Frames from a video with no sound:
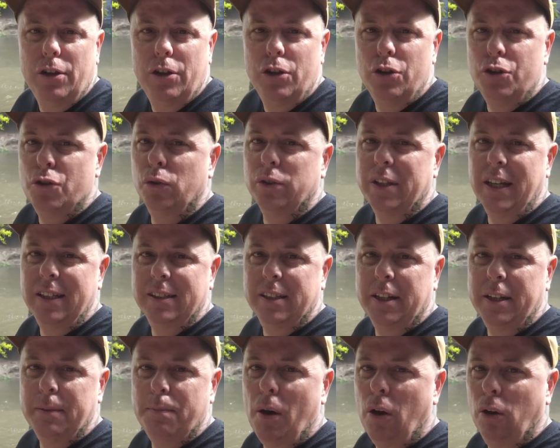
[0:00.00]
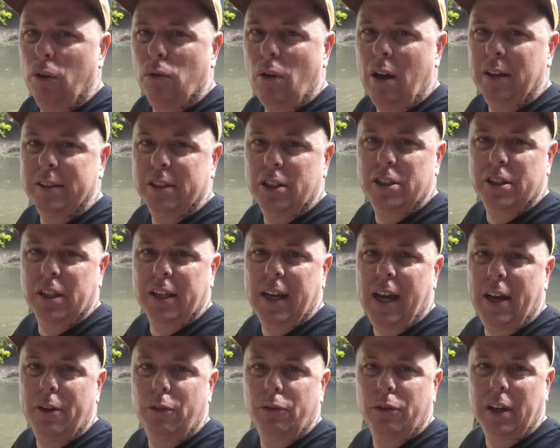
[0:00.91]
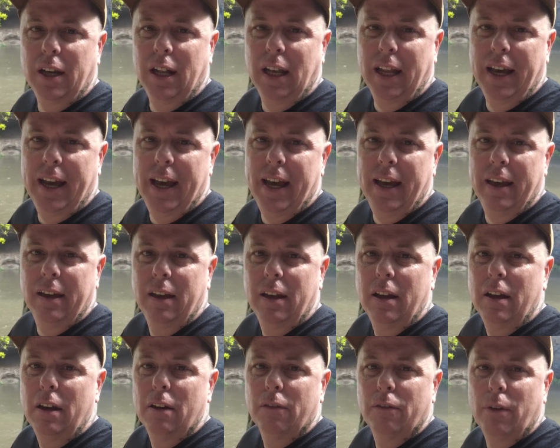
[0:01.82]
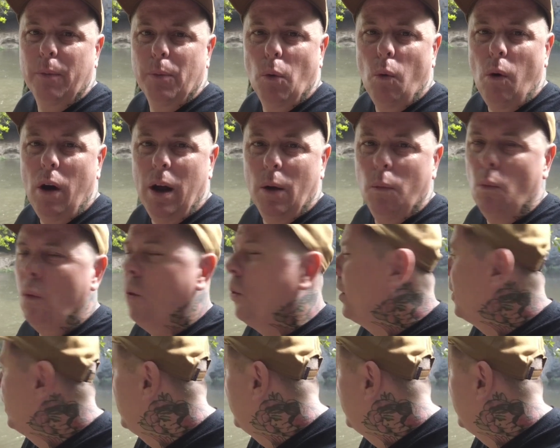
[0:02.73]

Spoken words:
neutral density polarizer just to cut all the glare from the white water